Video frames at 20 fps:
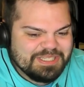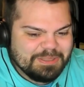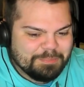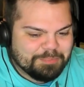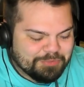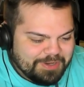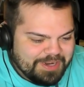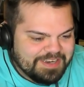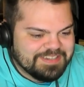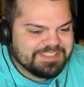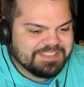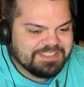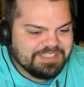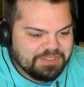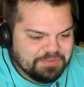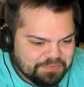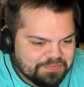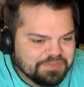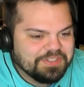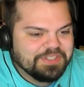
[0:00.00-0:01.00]
surprisingly
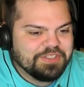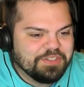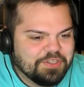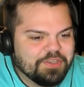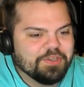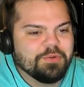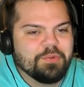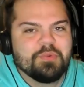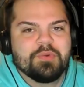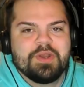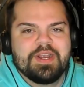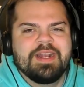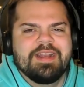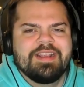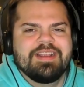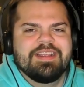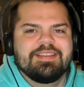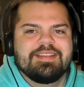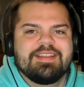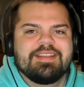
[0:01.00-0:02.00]
really good
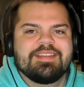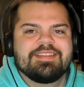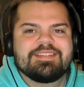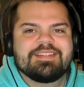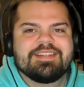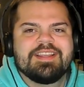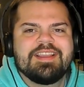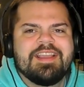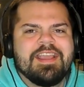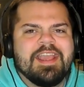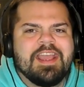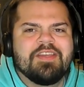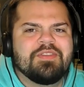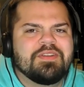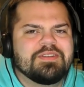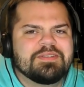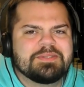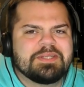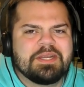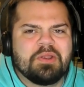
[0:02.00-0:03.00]
writing in this. And
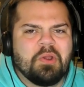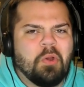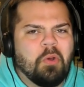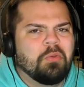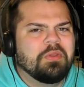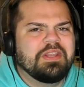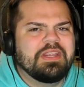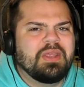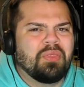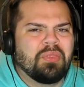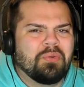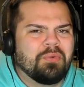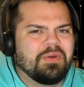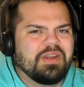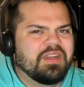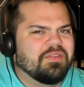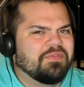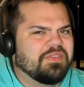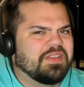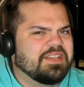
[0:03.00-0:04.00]
there's like only
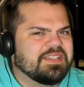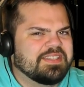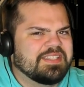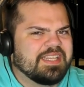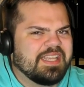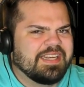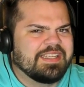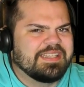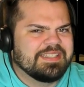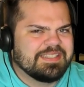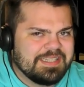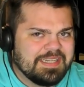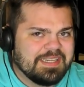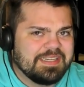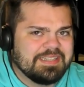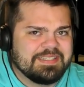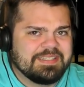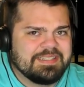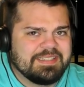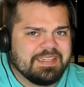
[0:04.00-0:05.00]
3 of these that
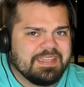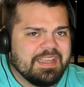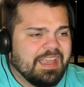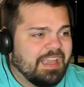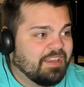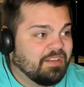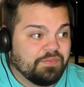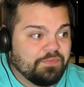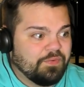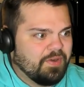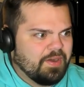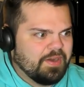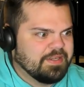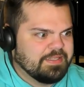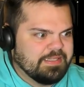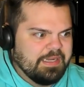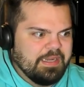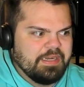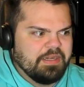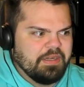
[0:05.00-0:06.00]
exist. As far
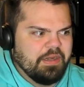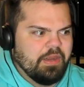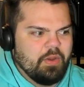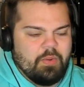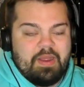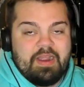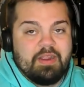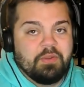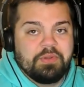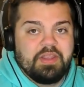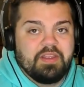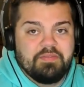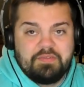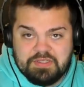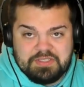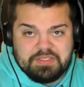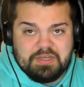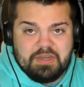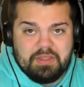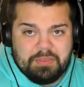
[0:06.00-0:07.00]
as I know, I only ever
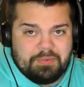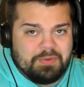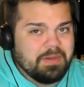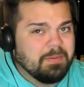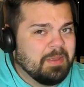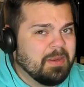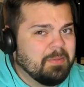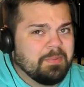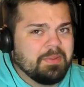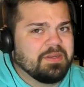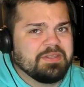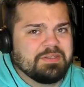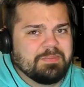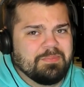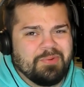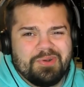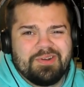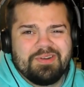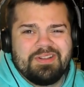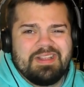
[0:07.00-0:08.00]
saw 3. Maybe there's
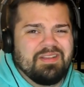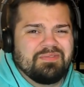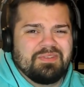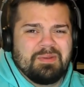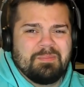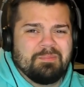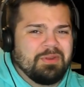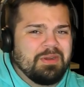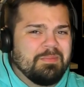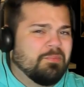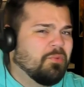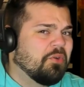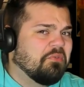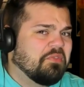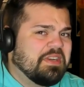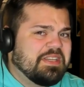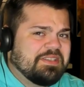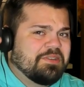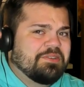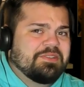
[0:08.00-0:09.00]
more. I'll have to put in more
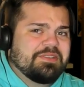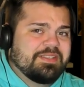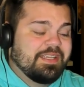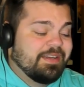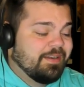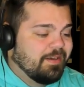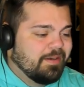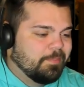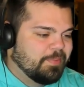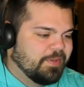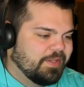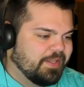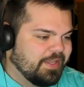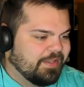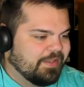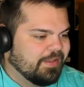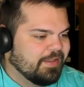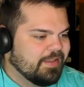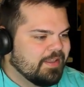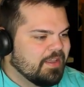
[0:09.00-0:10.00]
research later. But
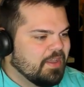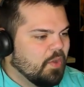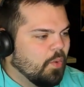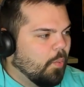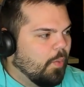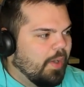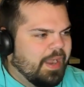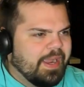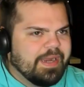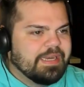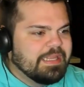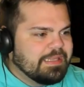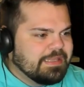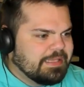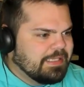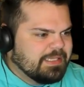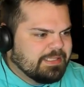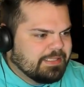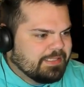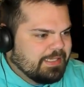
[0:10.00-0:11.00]
like, why didn't
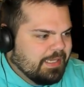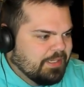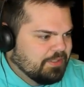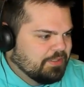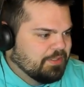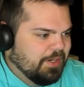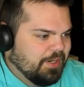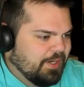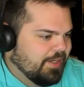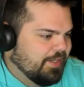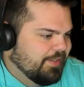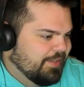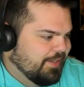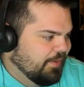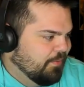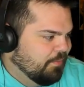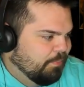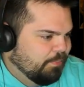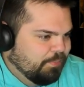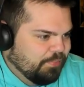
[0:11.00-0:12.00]
these catch on?
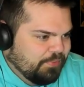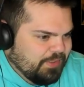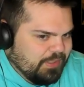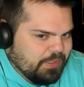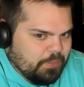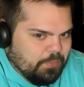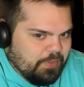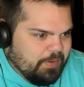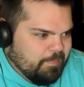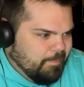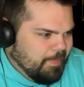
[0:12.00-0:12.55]
They're really well